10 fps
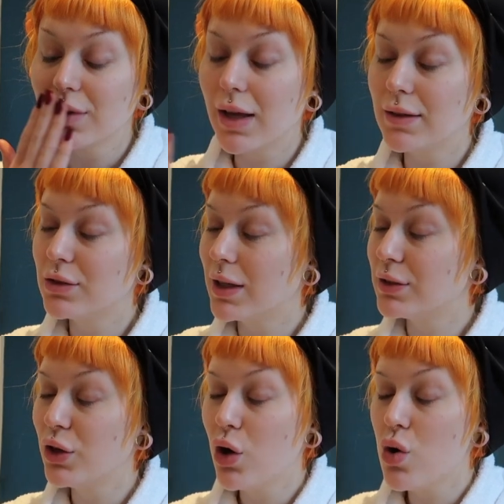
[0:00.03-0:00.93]
As you guys
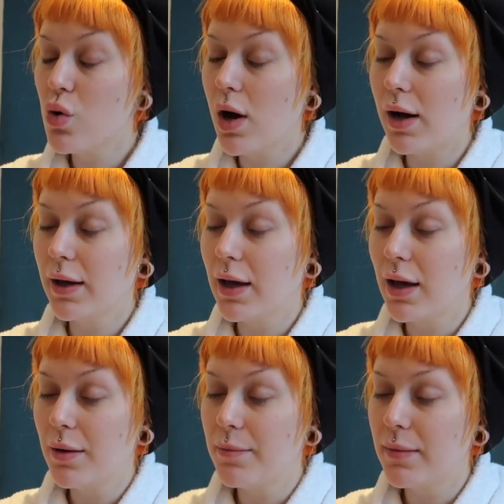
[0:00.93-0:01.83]
know, I
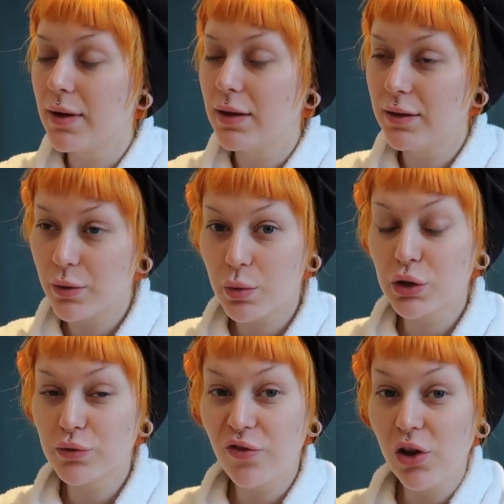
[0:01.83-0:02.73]
am the
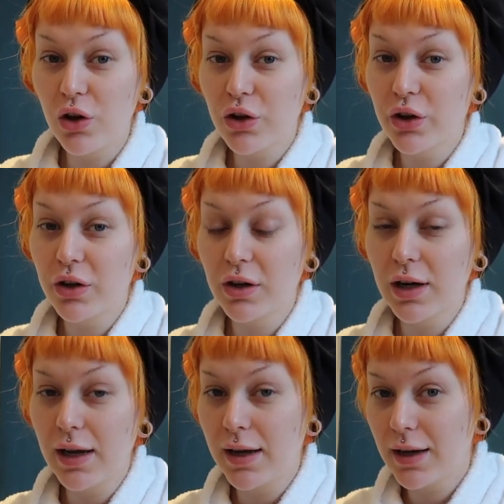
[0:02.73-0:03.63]
worst
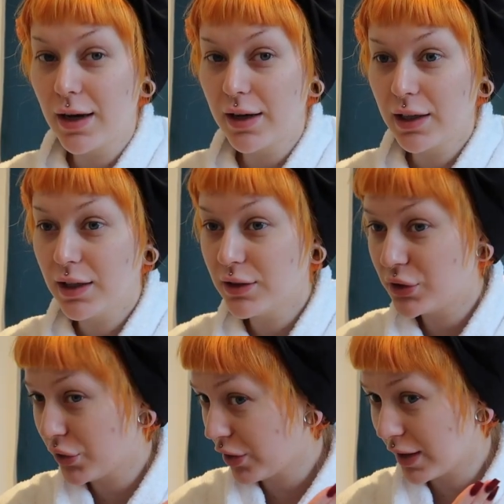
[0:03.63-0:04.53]
vlogger and I
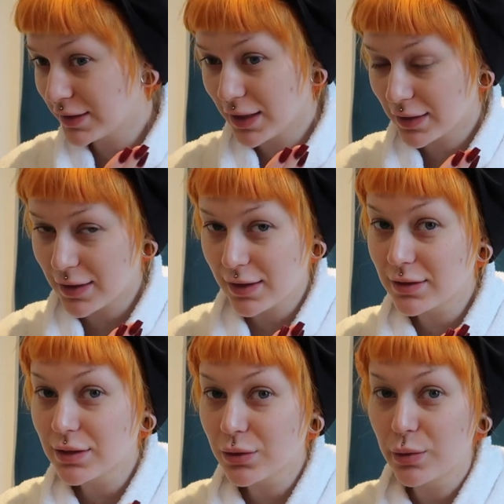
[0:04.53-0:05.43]
do things like
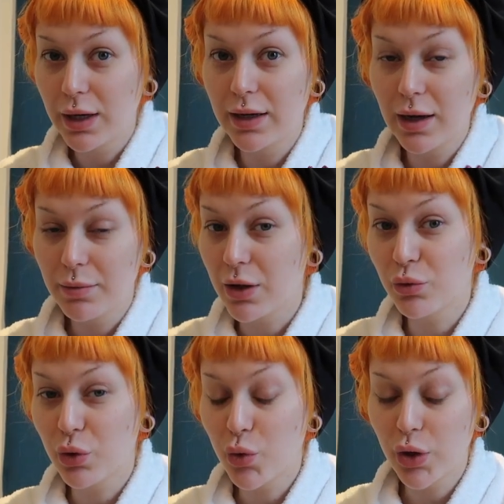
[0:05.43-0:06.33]
this when I'm not
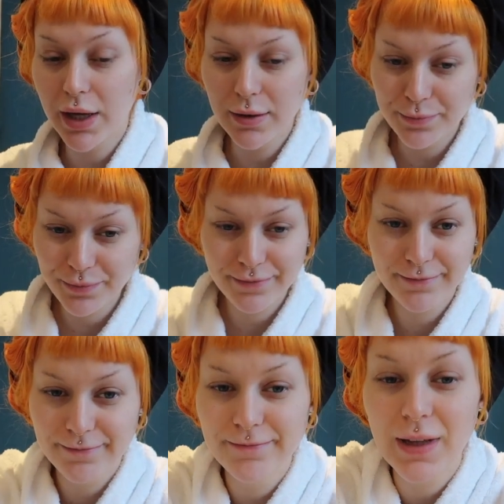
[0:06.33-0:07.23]
recording.
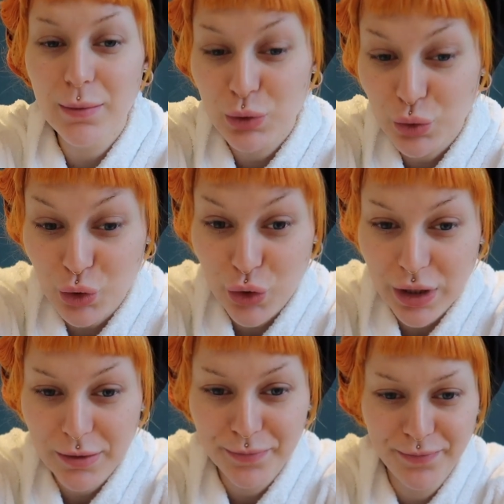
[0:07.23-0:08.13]
I'm so
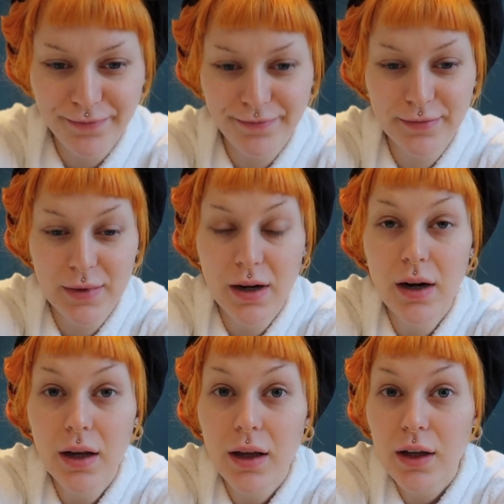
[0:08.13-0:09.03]
sorry.
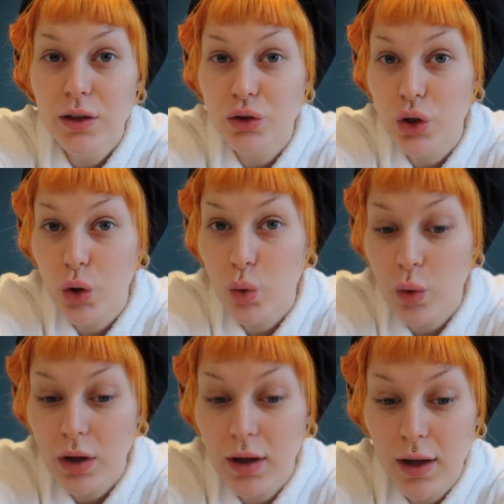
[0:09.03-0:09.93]

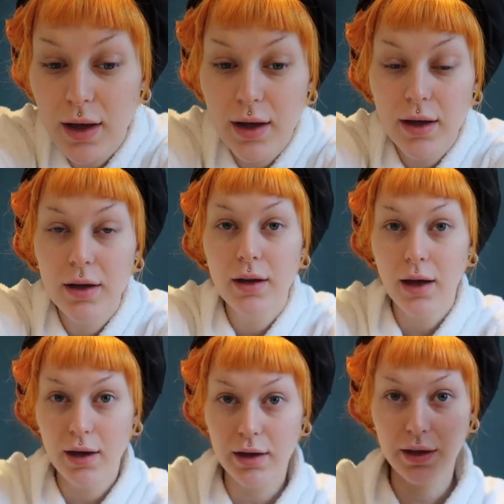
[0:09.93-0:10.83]
So,
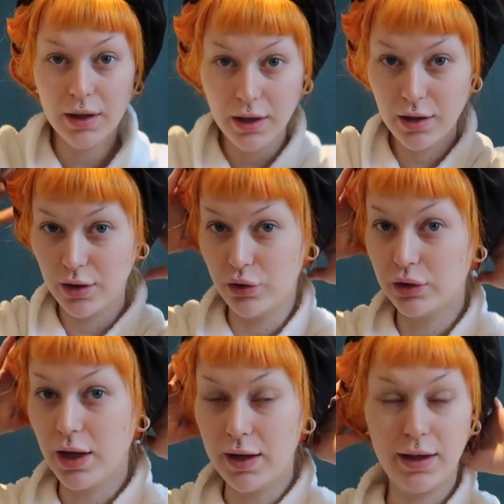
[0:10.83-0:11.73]
I
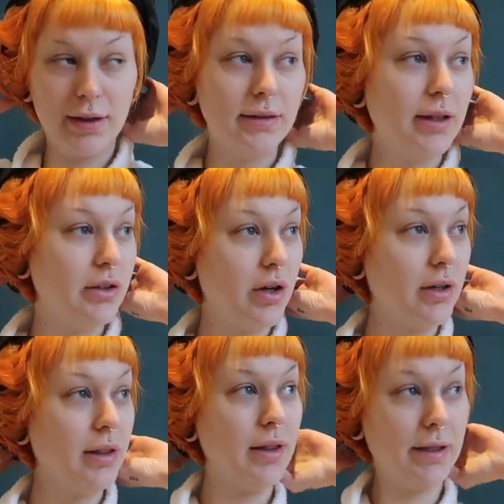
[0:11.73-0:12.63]
looked at a
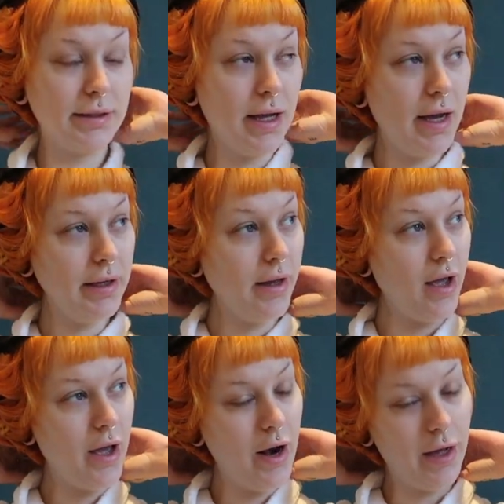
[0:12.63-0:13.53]
TikTok last night
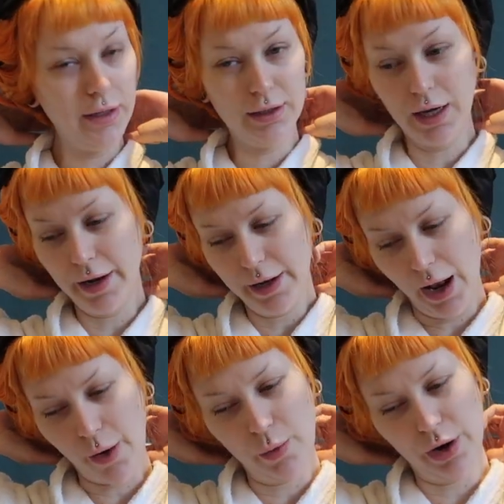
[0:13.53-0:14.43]
and I decided
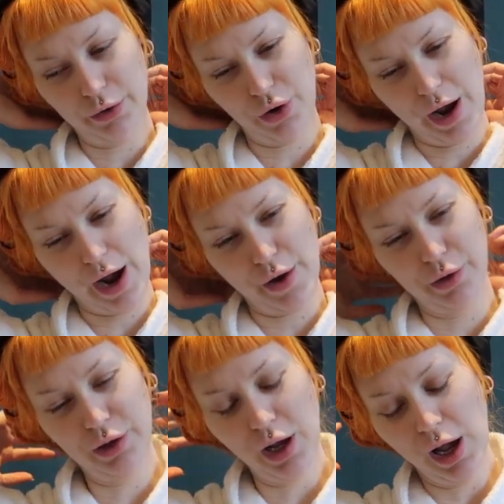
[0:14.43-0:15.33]
that I want to try out